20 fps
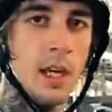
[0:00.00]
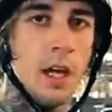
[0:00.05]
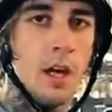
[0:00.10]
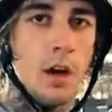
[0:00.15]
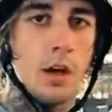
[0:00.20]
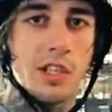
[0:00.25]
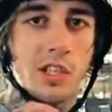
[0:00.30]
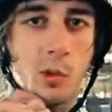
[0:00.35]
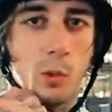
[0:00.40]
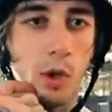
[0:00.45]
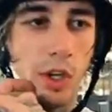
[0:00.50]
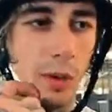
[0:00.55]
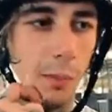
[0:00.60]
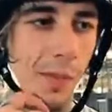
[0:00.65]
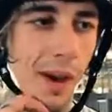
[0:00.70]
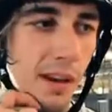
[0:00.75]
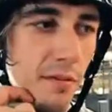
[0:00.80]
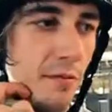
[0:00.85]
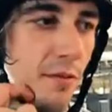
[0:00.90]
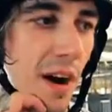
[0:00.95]
Right, so one of your
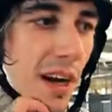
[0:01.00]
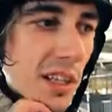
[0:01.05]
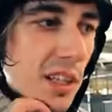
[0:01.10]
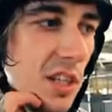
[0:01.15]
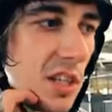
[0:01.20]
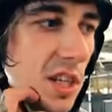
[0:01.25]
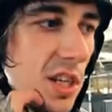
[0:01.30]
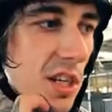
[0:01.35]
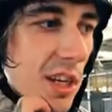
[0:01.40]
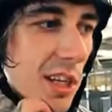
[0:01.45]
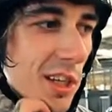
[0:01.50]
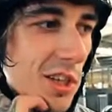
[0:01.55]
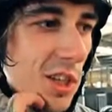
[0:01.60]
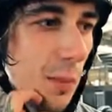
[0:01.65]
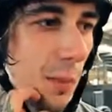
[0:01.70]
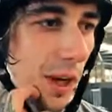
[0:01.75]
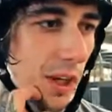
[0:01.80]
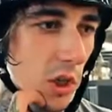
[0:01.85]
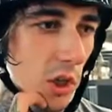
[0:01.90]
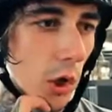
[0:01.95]
main factors is to
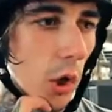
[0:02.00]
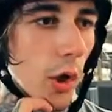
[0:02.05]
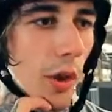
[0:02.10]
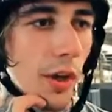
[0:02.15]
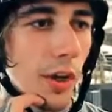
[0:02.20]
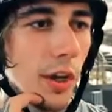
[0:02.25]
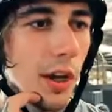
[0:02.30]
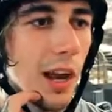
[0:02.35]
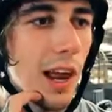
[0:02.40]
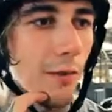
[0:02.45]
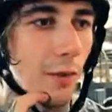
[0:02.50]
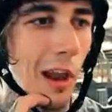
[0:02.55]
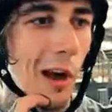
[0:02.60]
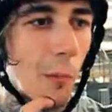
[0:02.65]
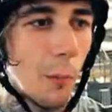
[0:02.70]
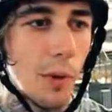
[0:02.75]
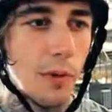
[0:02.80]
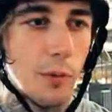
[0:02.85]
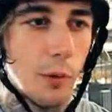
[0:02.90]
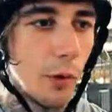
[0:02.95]
make sure that you level
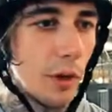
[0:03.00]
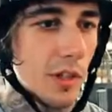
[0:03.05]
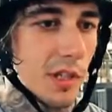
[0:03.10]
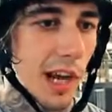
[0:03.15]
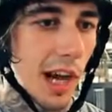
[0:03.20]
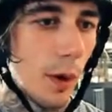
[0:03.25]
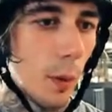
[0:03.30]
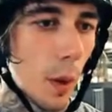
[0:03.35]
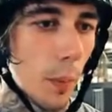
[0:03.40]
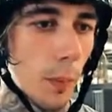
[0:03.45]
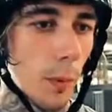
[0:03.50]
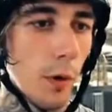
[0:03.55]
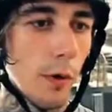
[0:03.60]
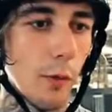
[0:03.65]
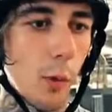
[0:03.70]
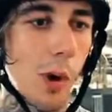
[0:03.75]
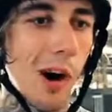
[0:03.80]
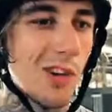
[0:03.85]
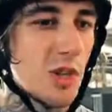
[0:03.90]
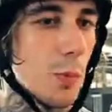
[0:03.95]
out before you tail whip,
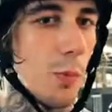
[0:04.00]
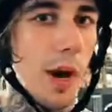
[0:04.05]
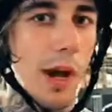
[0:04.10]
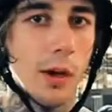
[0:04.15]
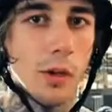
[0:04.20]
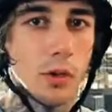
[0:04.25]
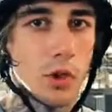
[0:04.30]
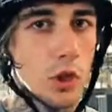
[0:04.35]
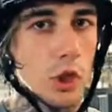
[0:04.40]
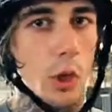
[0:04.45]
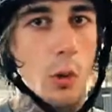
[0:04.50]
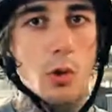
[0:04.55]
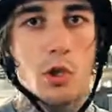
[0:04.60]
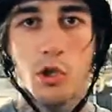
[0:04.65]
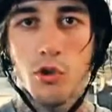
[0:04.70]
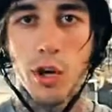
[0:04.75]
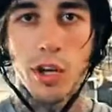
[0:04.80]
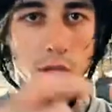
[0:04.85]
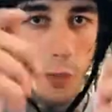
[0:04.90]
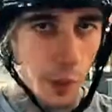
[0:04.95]
otherwise your bike will just go
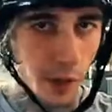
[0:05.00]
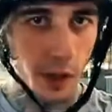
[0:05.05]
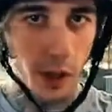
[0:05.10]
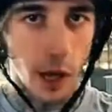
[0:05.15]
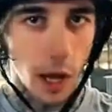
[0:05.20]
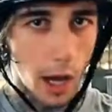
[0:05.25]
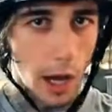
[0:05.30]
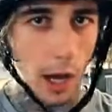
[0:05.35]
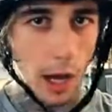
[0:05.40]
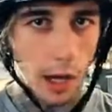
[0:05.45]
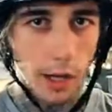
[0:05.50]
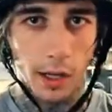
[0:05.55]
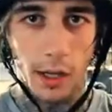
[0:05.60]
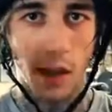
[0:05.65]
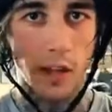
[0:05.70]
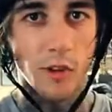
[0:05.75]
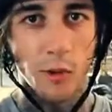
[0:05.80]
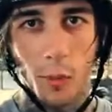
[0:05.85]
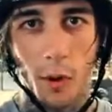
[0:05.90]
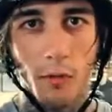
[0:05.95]
straight up in the air and it'll
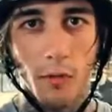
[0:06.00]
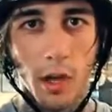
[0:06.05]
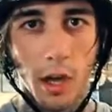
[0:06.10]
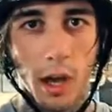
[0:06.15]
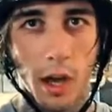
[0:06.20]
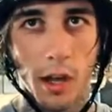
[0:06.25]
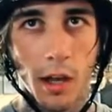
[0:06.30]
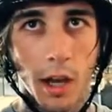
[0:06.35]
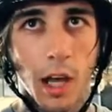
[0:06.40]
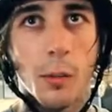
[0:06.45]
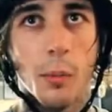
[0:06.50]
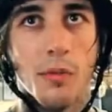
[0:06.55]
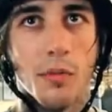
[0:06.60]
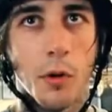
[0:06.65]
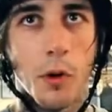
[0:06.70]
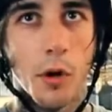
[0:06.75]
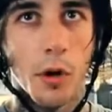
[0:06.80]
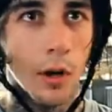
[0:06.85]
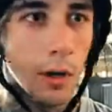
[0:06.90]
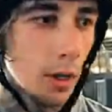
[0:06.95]
end up over there like
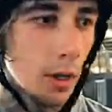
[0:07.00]
before.